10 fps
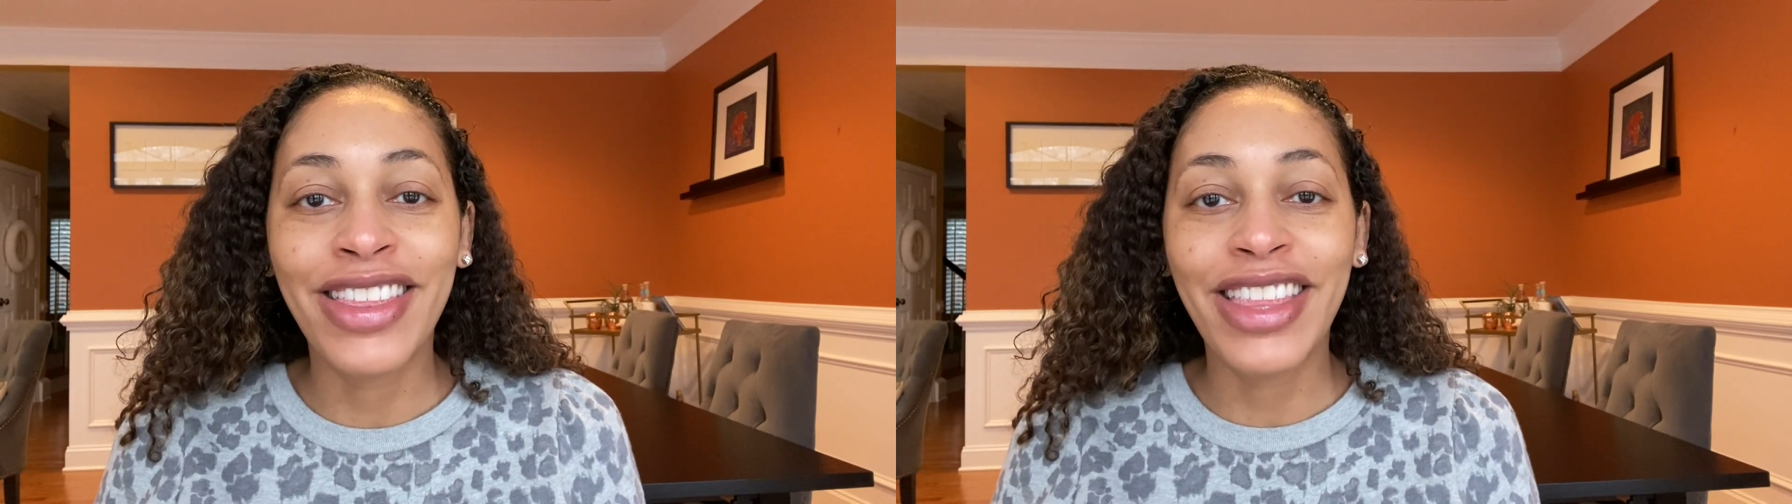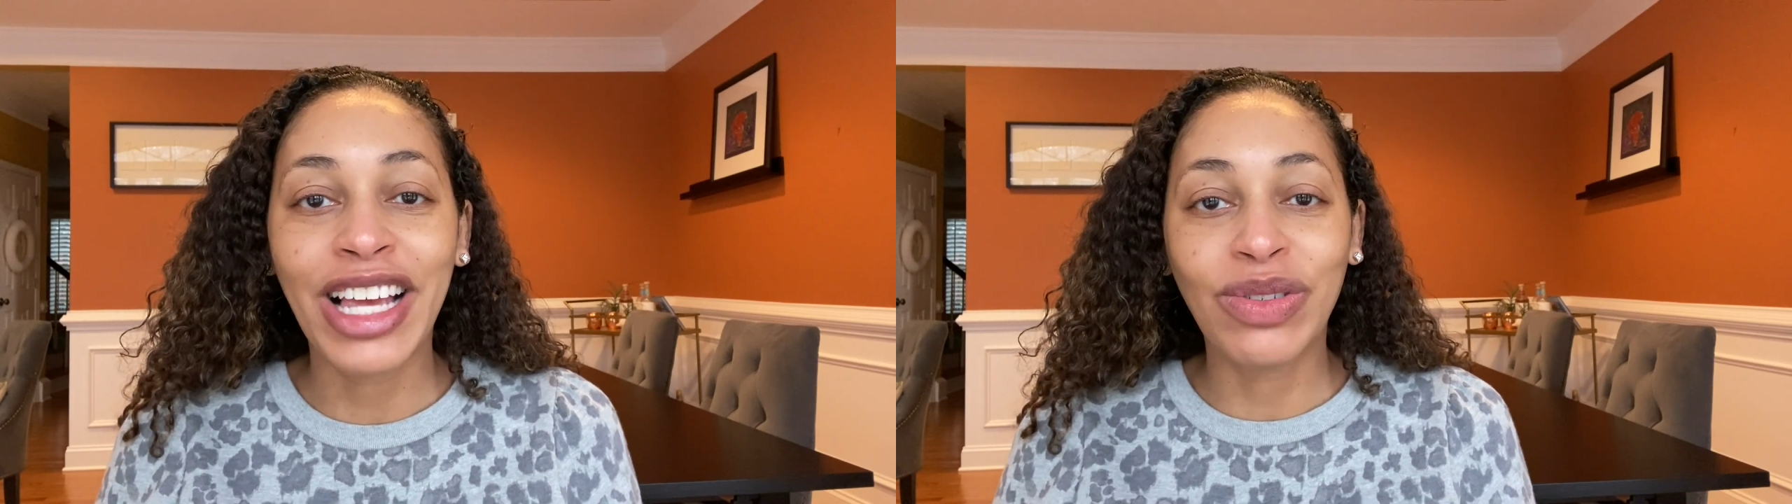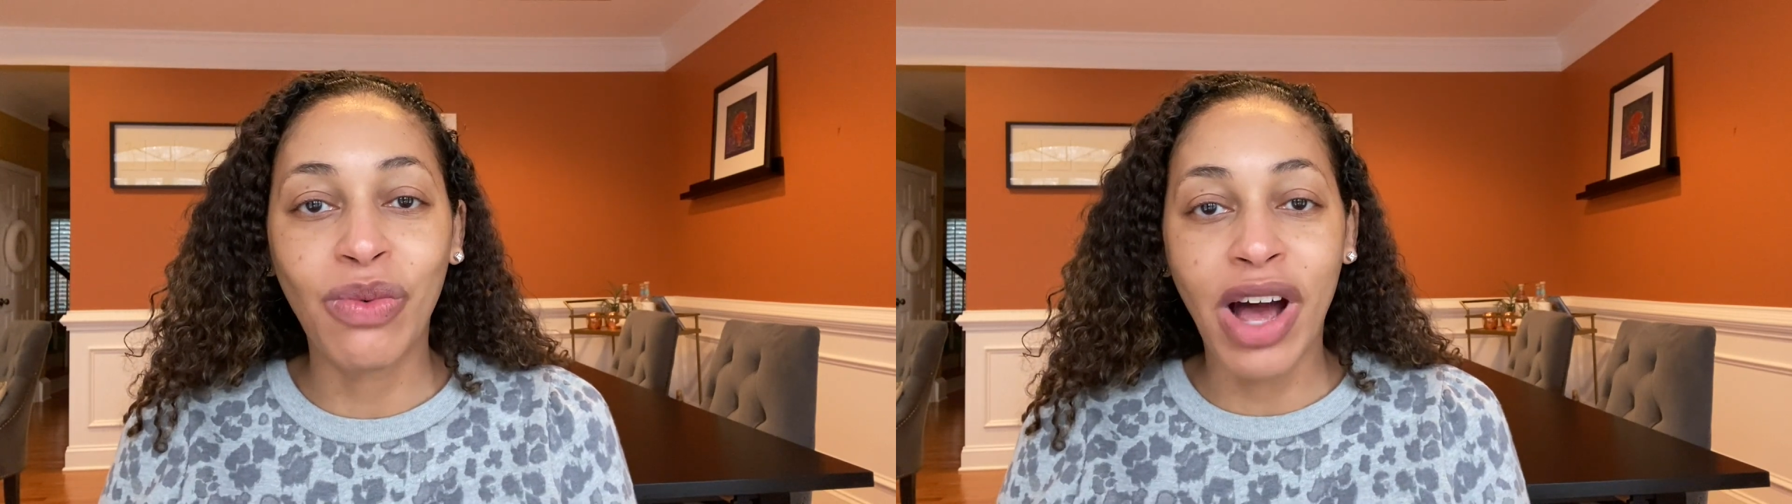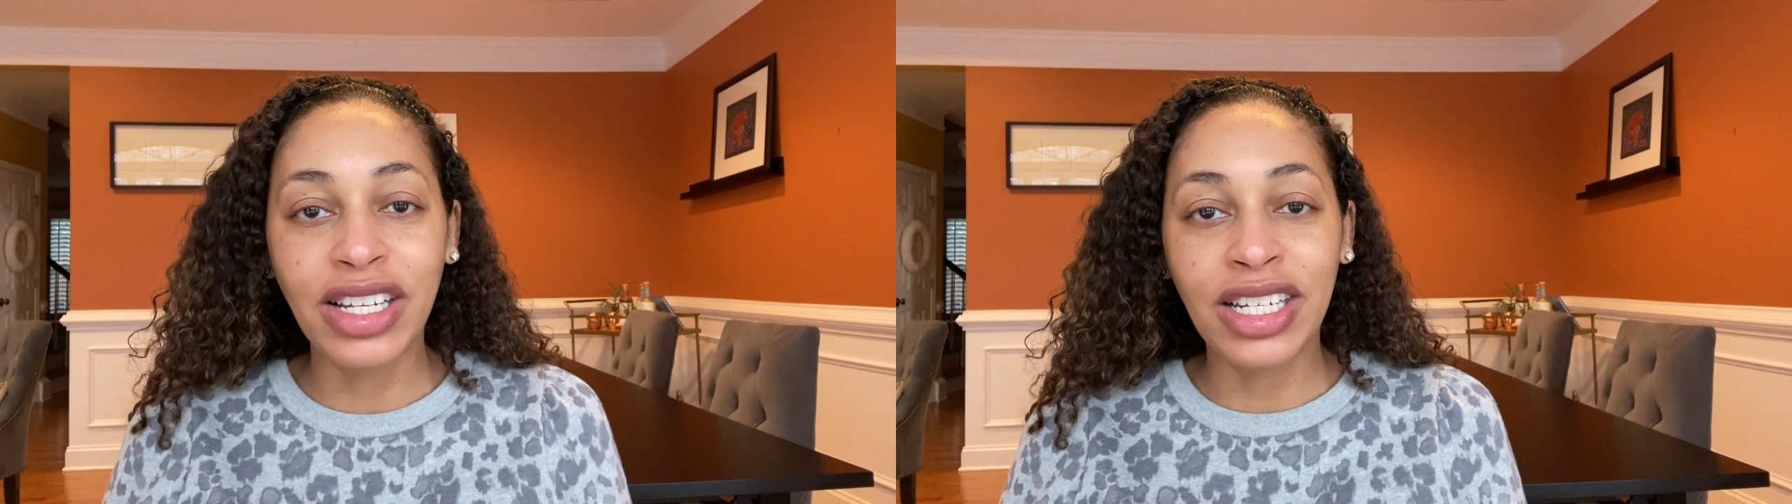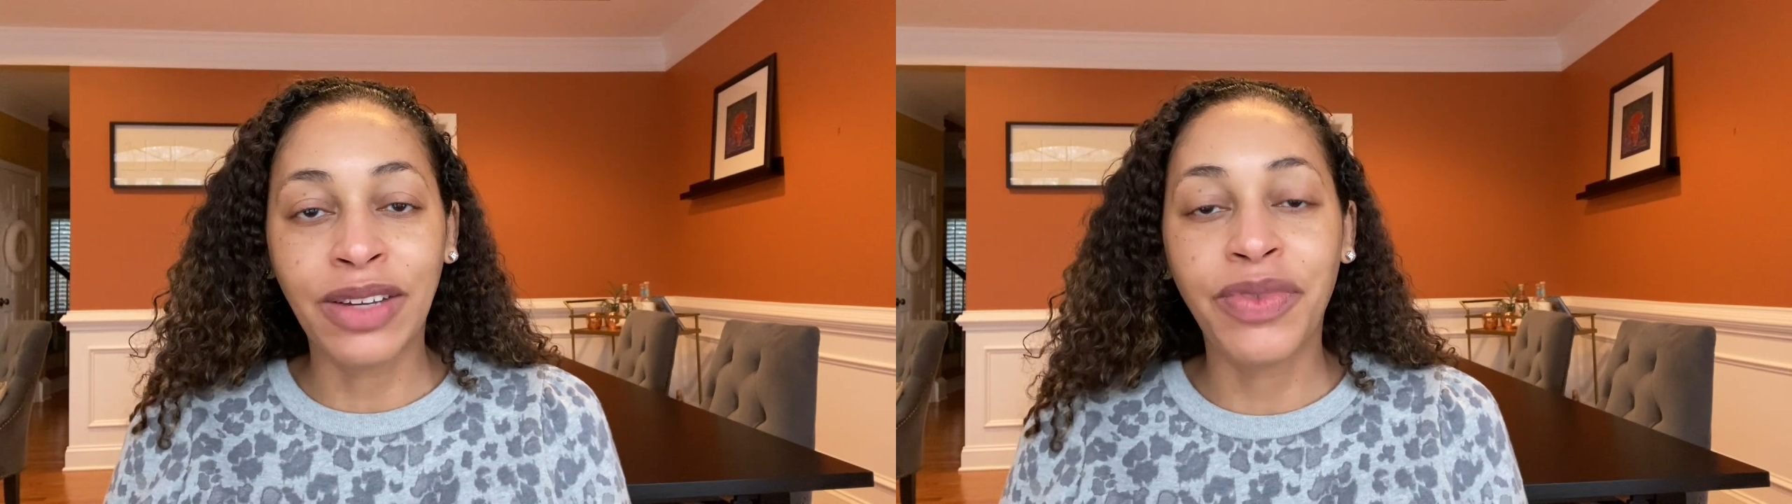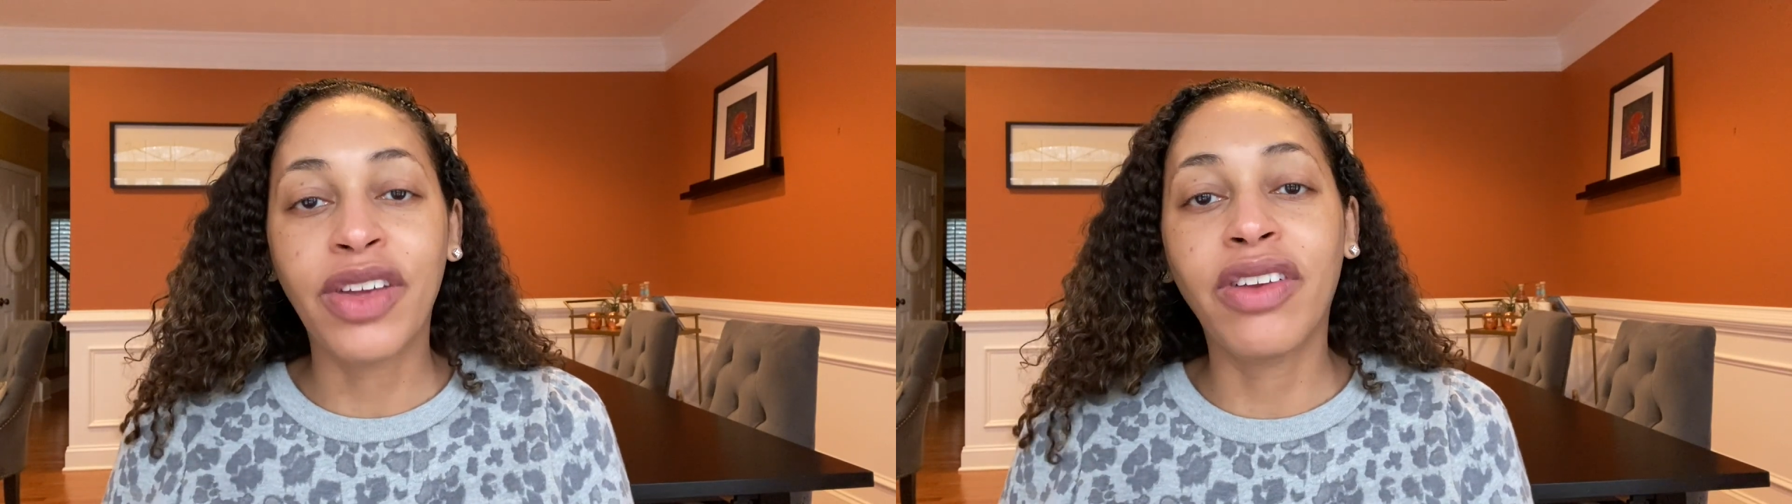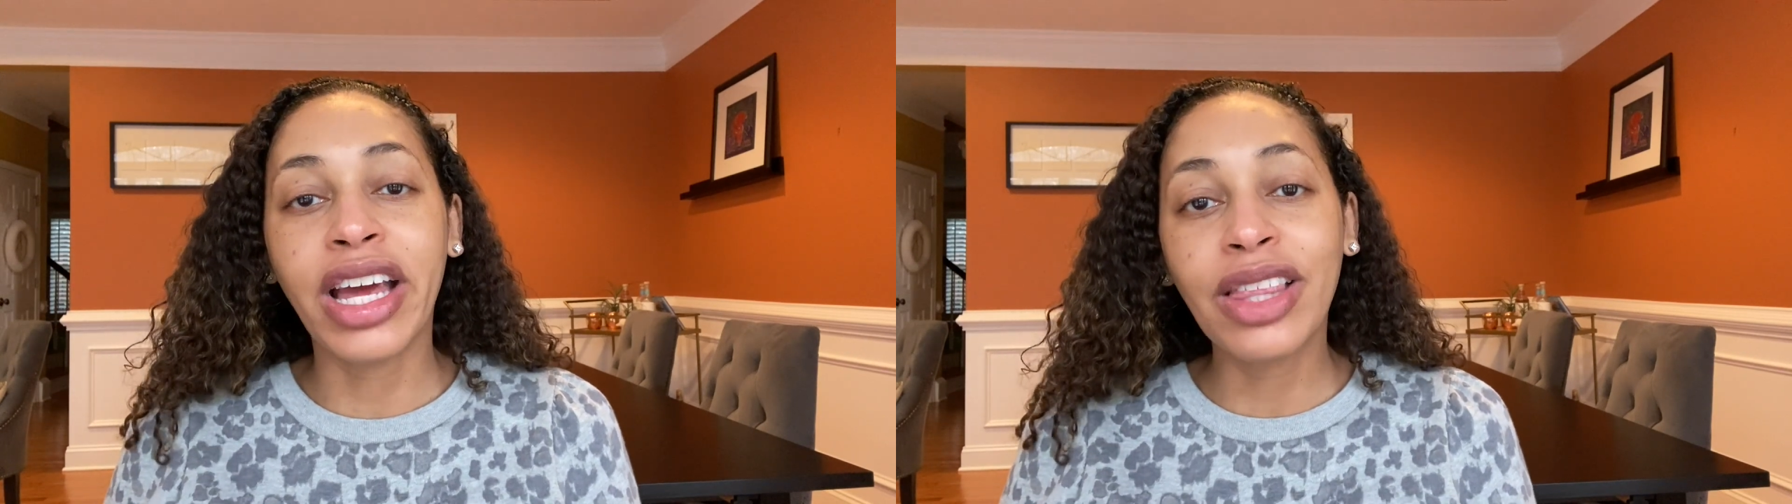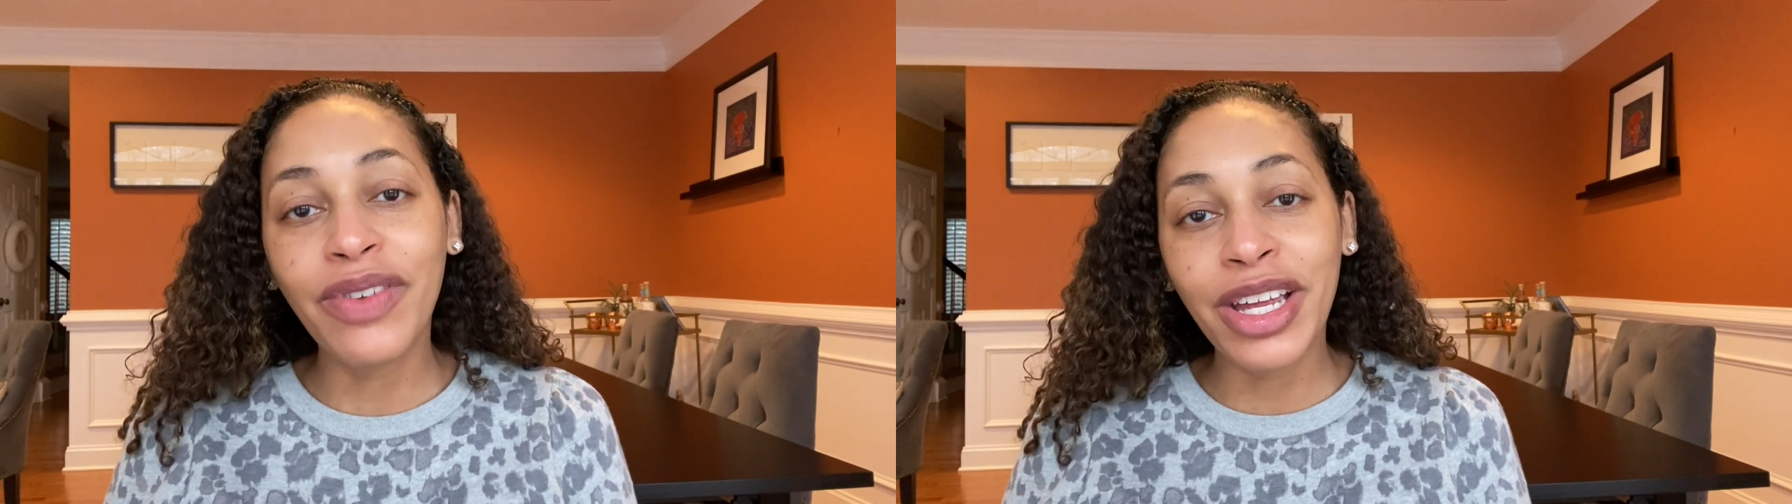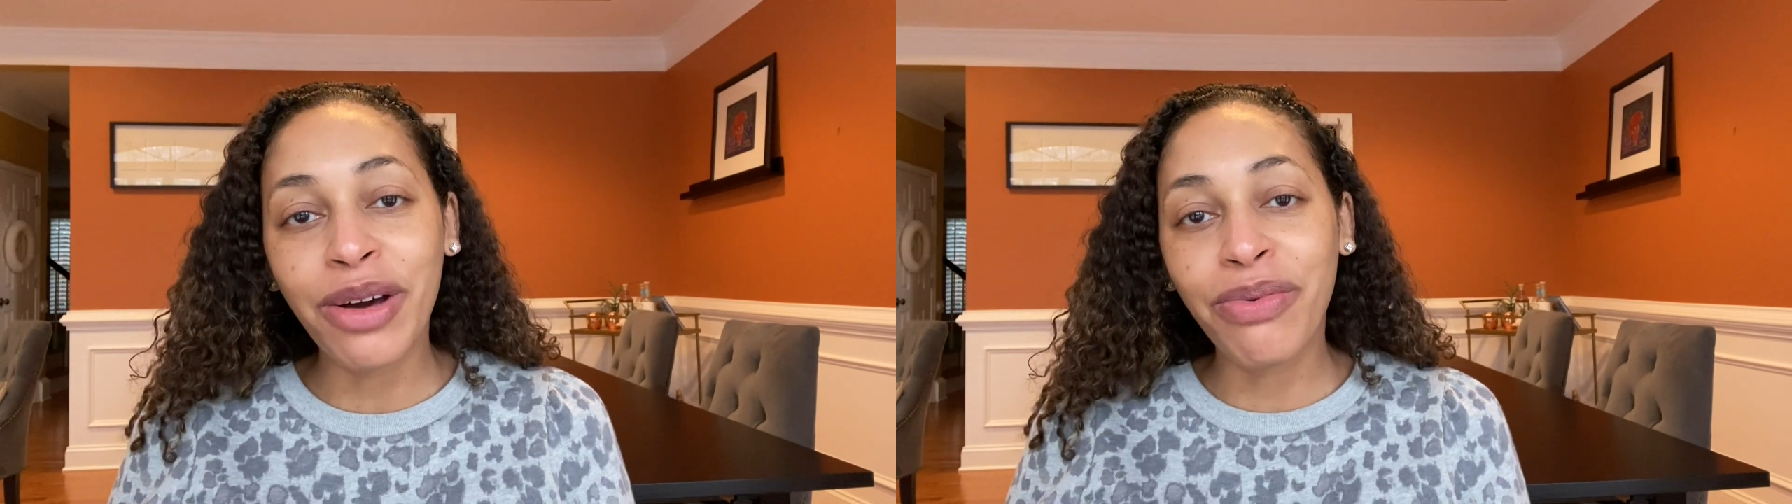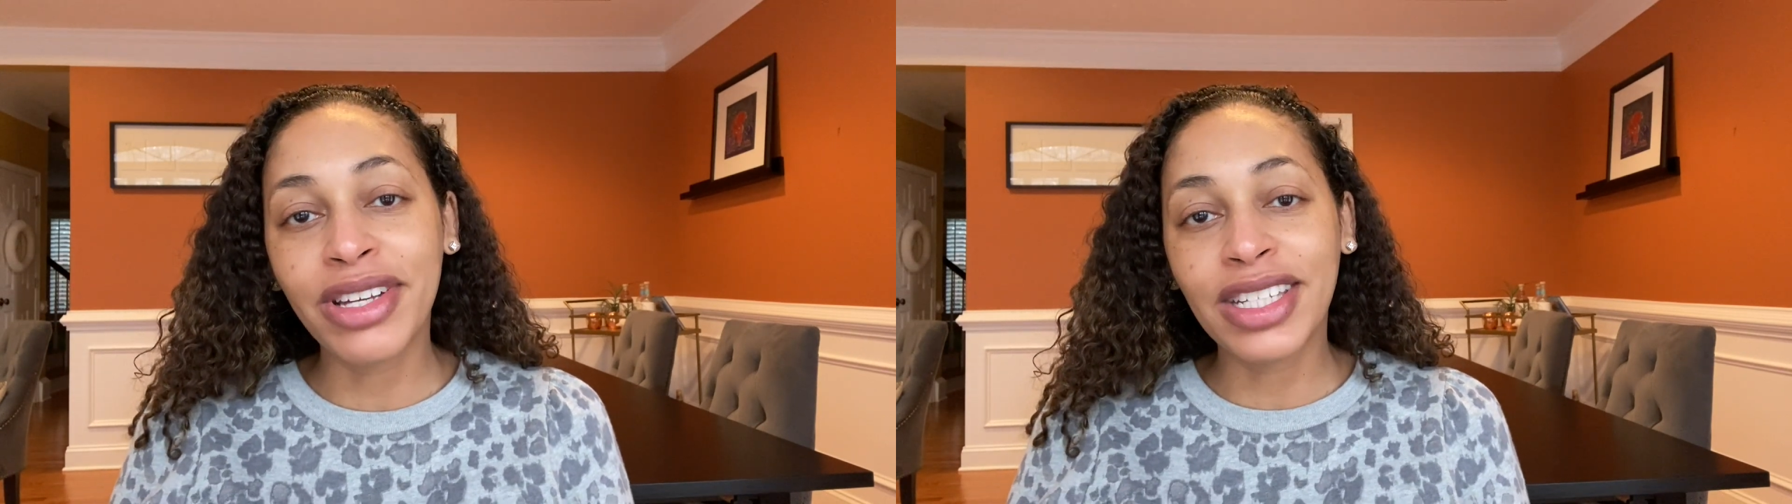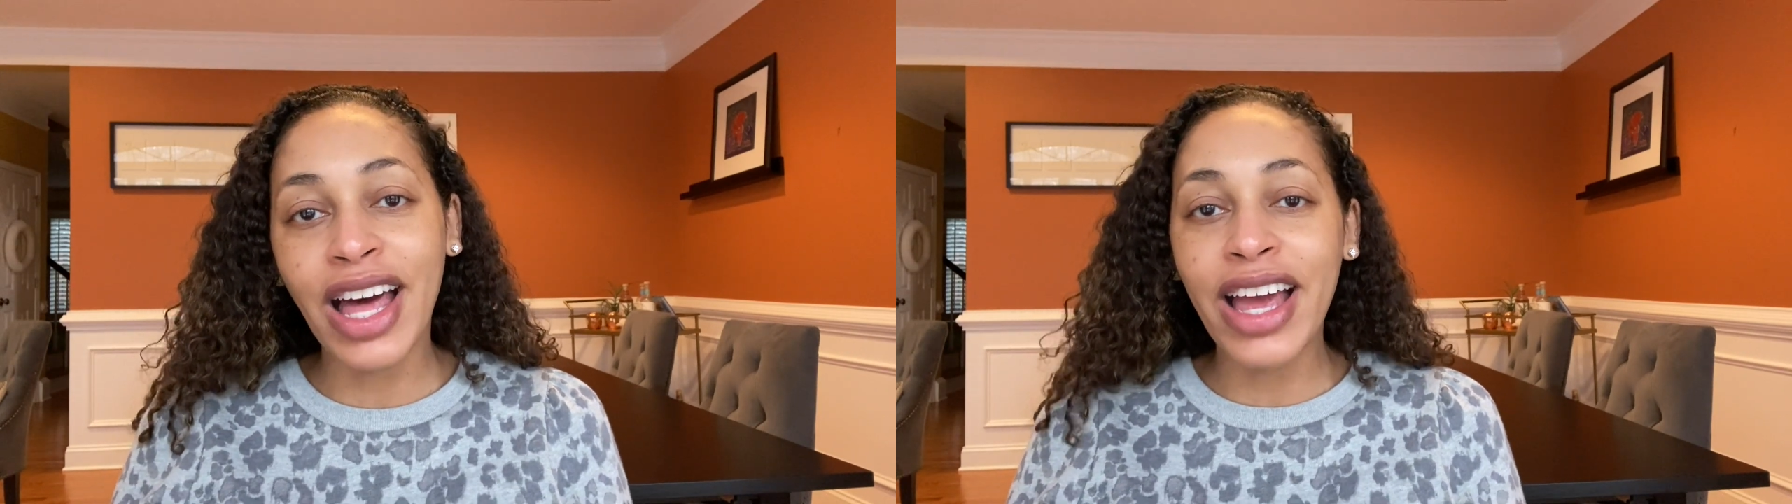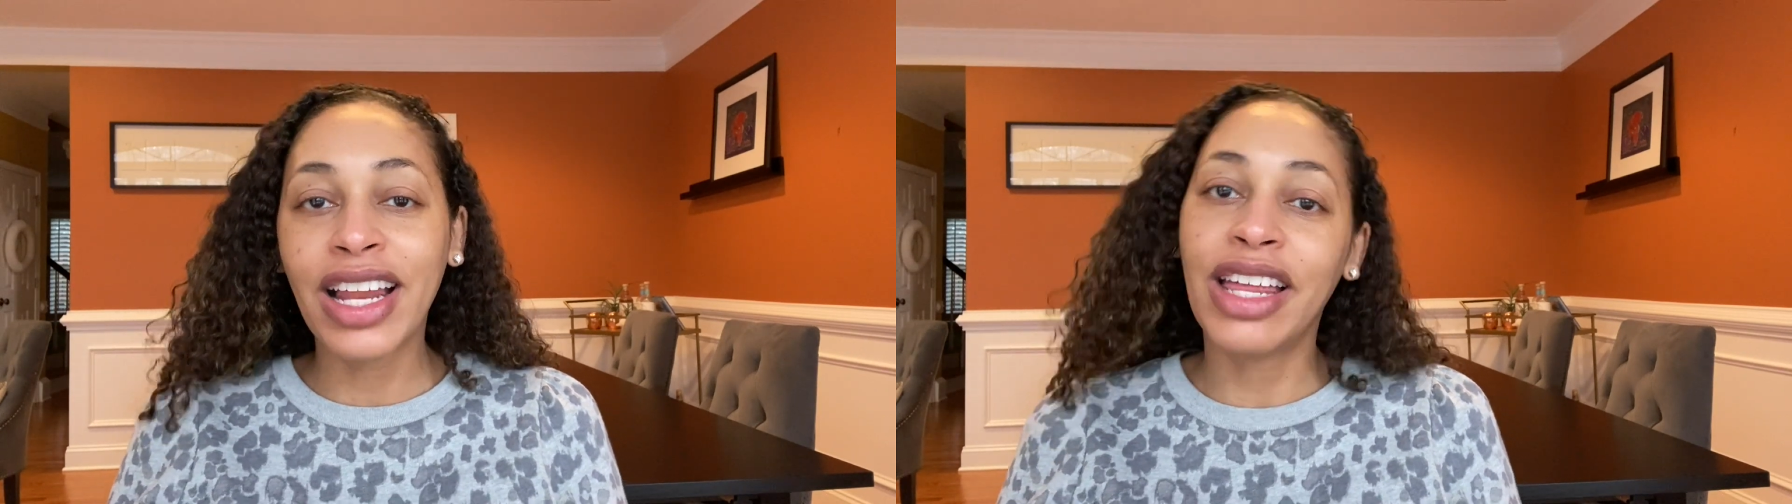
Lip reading: thanks for watching. If you like the video, press like,